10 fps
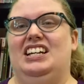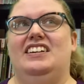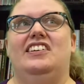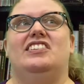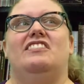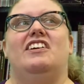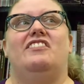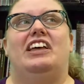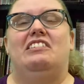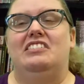So if
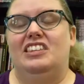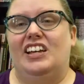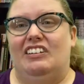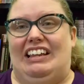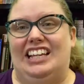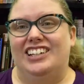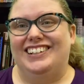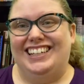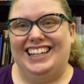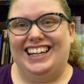those sound
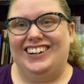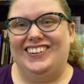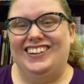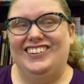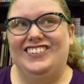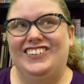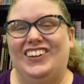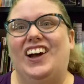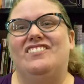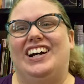interesting to you,
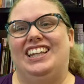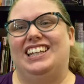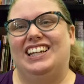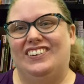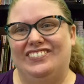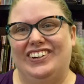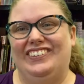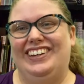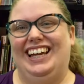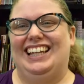stop by the
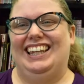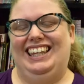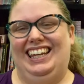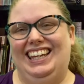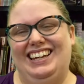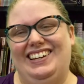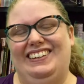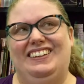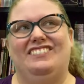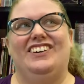library and see us
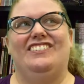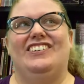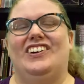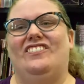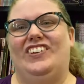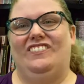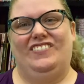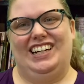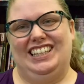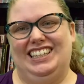and we will help you
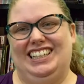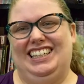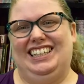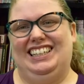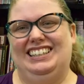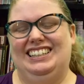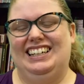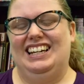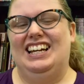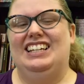find these.
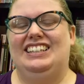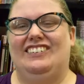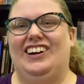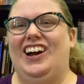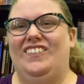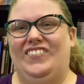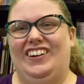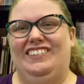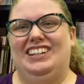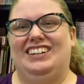So I hope you
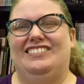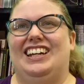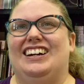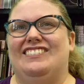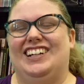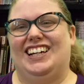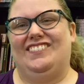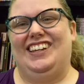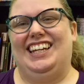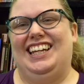enjoyed our
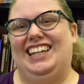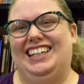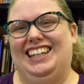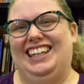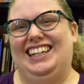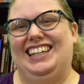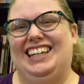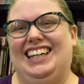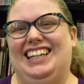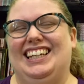recommendations
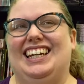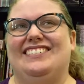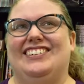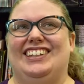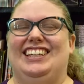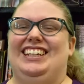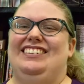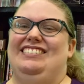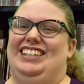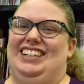today, and I will see you
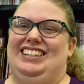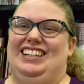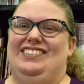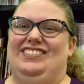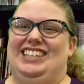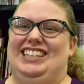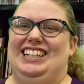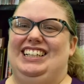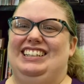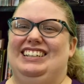next time,
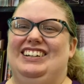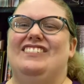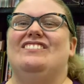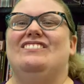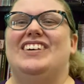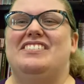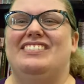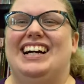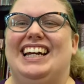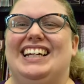guys.
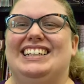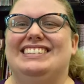Bye-bye.